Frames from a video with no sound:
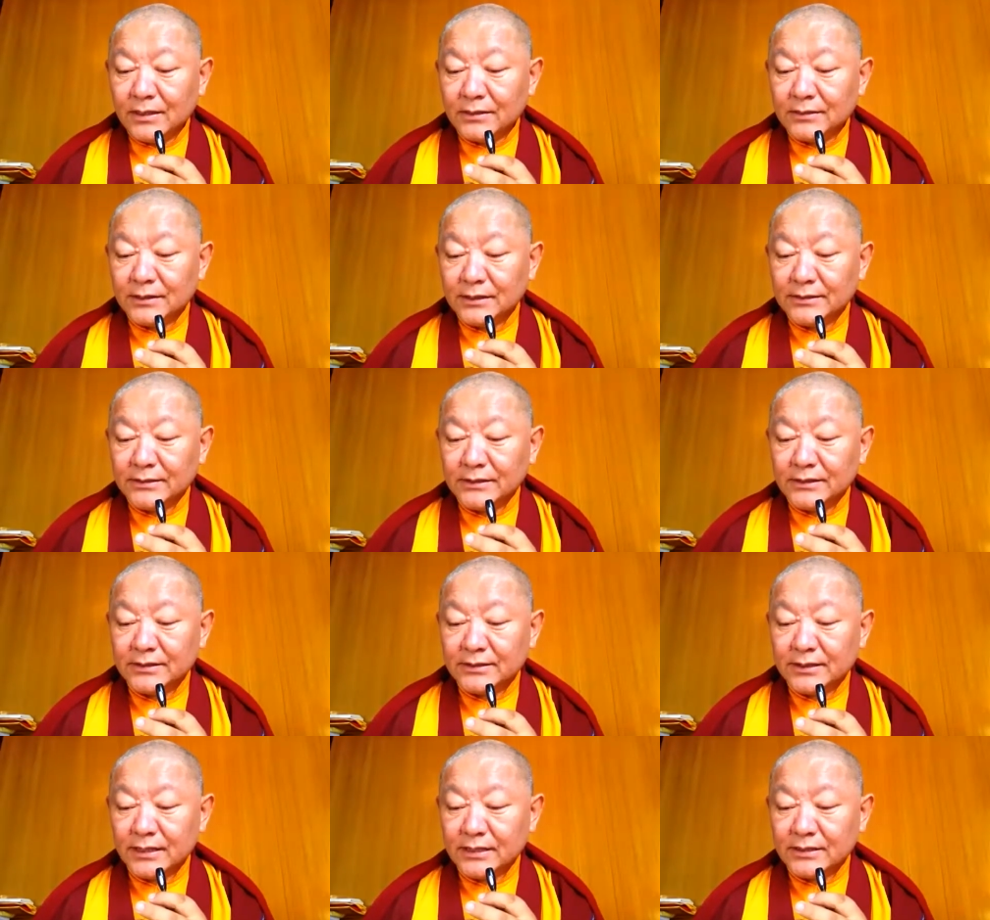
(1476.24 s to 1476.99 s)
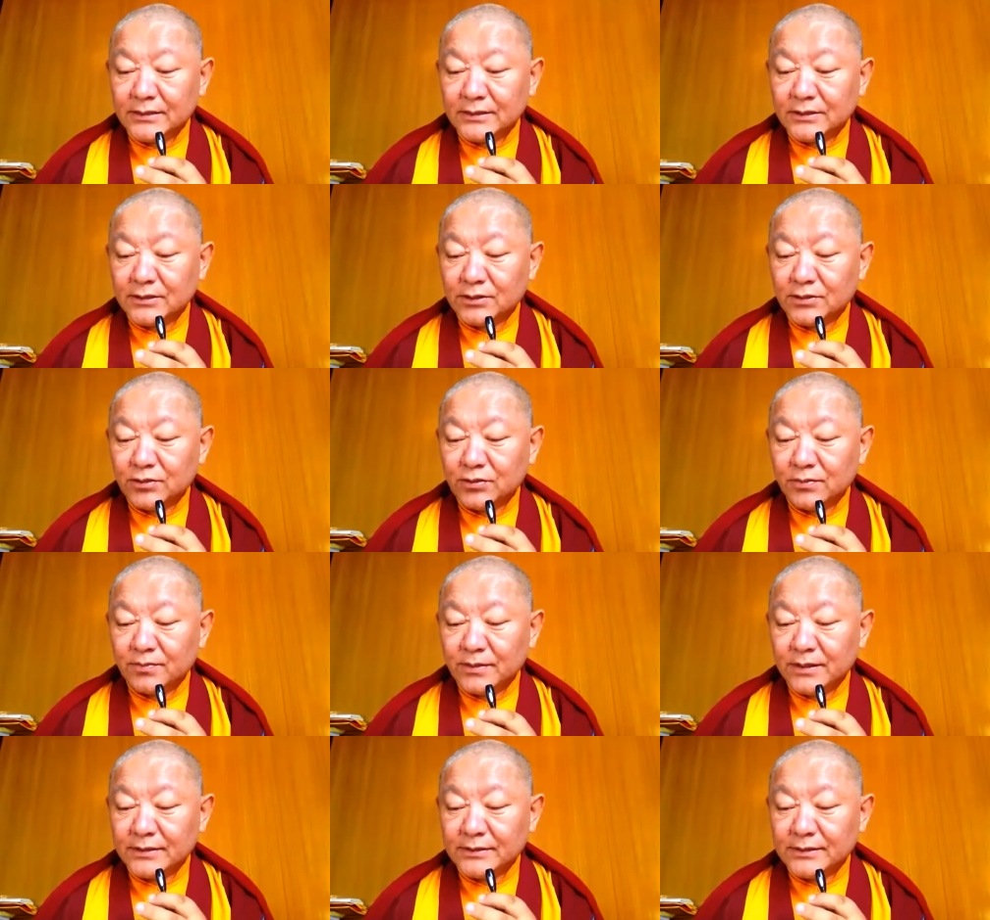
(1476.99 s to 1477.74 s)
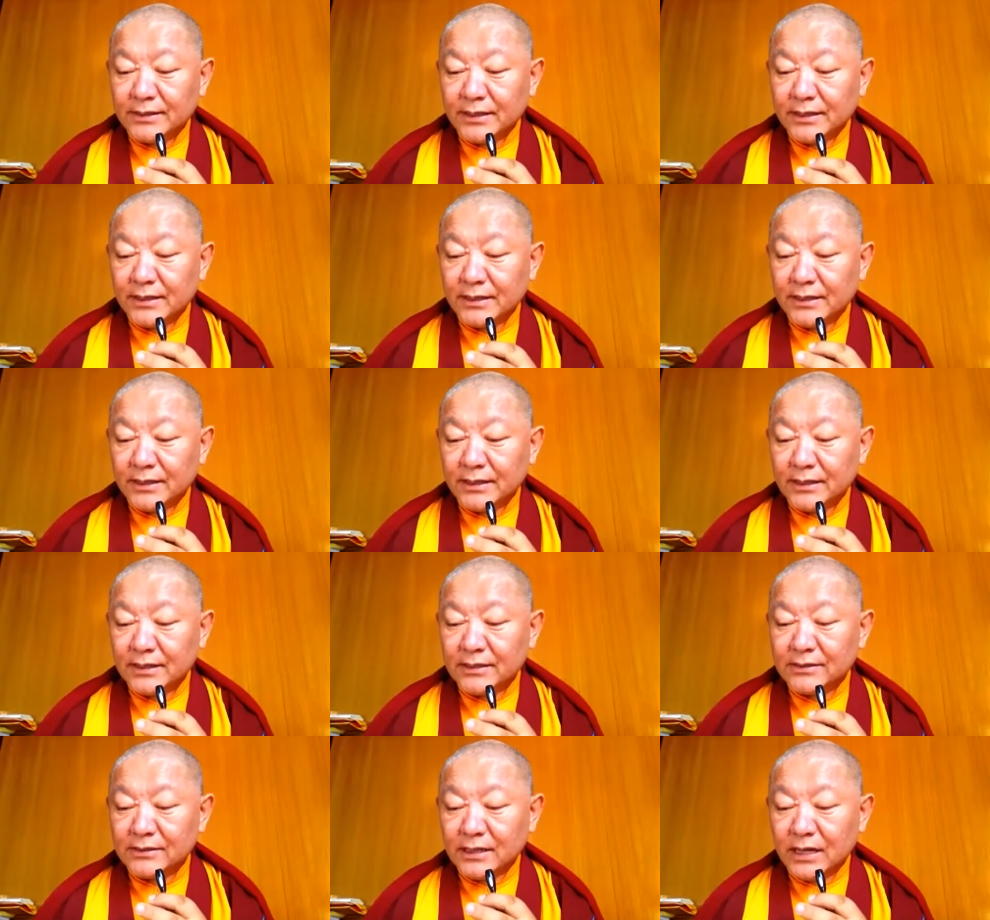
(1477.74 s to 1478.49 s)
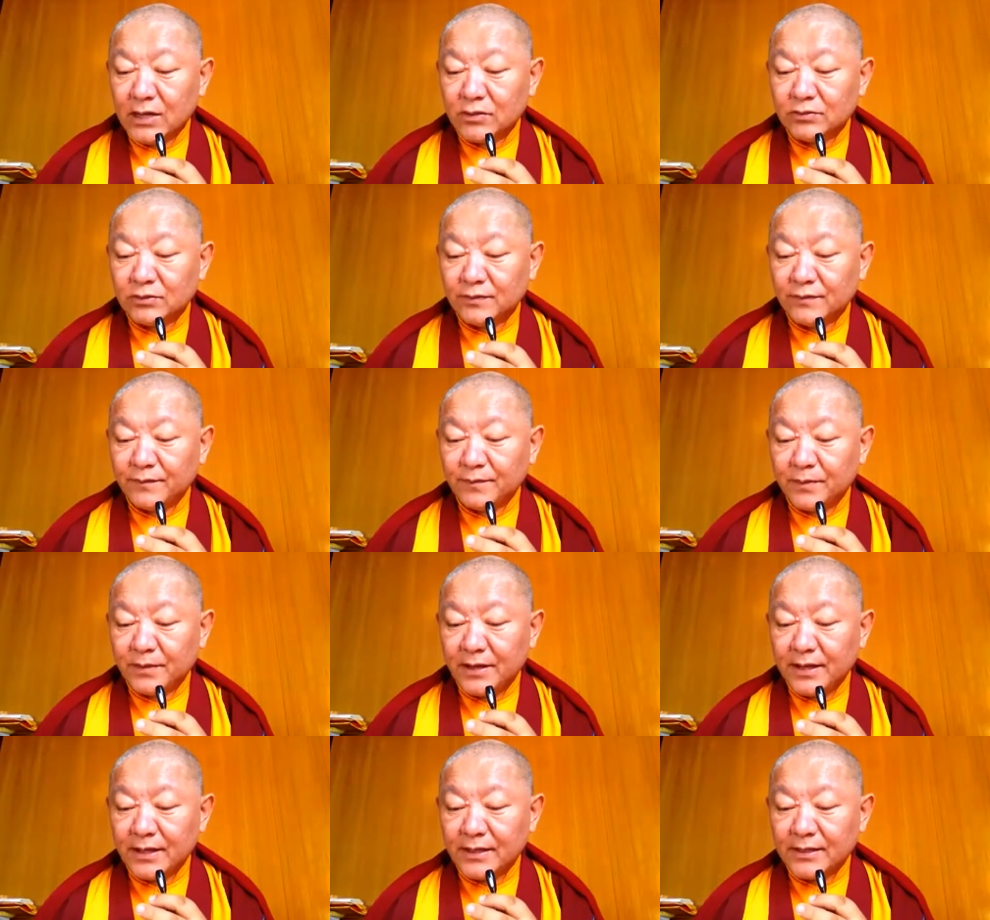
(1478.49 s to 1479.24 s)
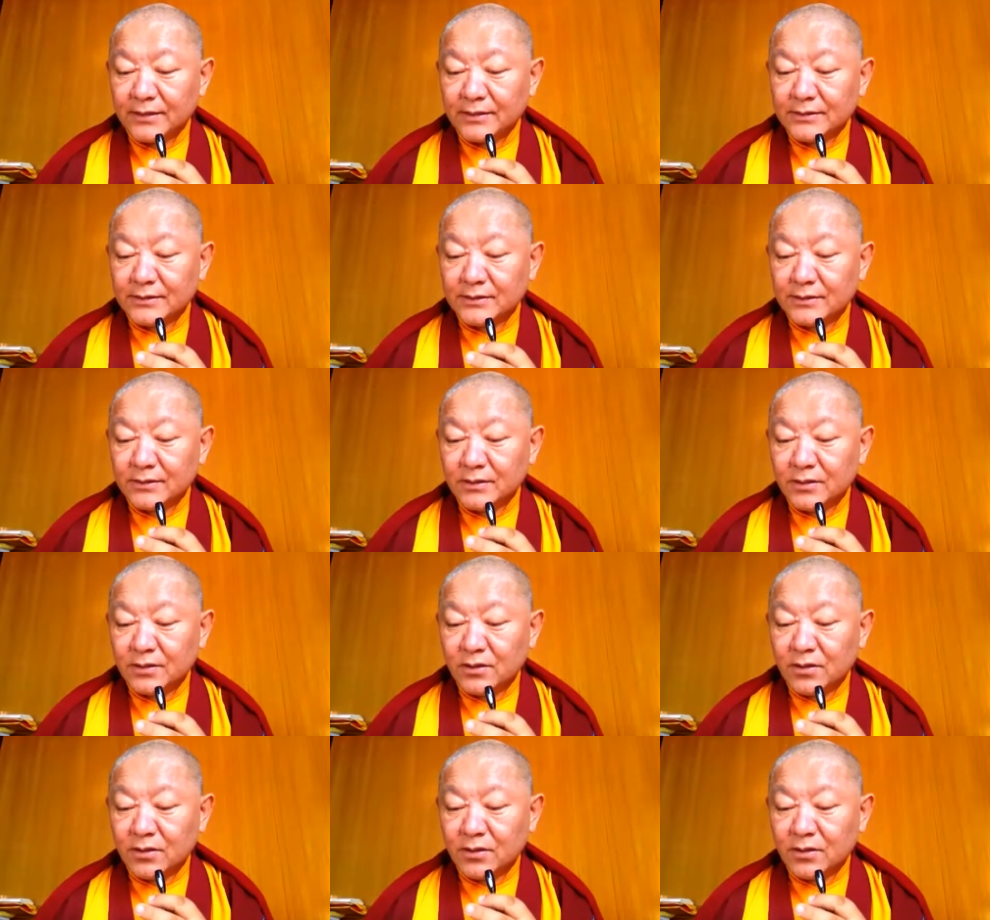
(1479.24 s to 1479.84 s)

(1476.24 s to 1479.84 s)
Resistance, you may say, is out of place,